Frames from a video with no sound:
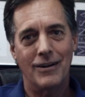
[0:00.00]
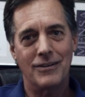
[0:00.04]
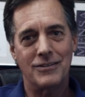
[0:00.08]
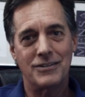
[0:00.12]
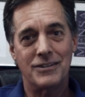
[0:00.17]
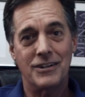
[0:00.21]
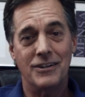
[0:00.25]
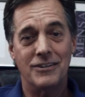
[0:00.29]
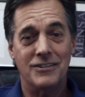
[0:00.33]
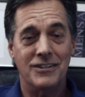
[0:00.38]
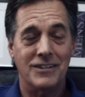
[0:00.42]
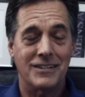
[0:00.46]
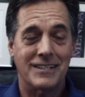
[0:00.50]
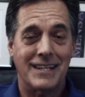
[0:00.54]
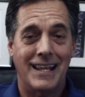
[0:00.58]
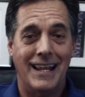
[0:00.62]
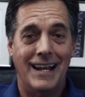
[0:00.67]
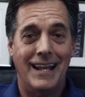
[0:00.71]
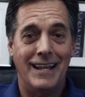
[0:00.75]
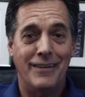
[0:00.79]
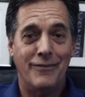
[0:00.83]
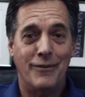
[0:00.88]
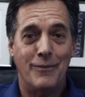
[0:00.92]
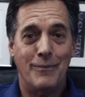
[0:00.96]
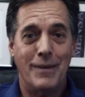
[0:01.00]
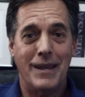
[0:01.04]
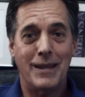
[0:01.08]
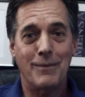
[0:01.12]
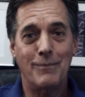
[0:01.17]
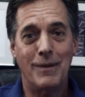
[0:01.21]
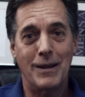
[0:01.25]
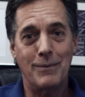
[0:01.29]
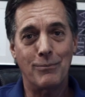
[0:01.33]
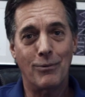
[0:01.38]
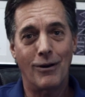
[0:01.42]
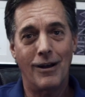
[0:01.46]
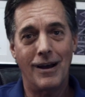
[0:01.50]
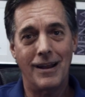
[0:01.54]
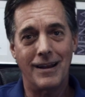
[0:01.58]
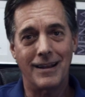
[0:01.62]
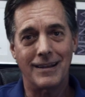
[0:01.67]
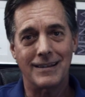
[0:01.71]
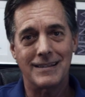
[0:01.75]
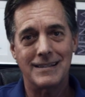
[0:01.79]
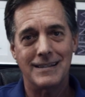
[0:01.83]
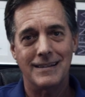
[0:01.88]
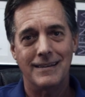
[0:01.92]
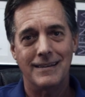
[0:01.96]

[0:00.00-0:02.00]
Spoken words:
search is, can I even make my product?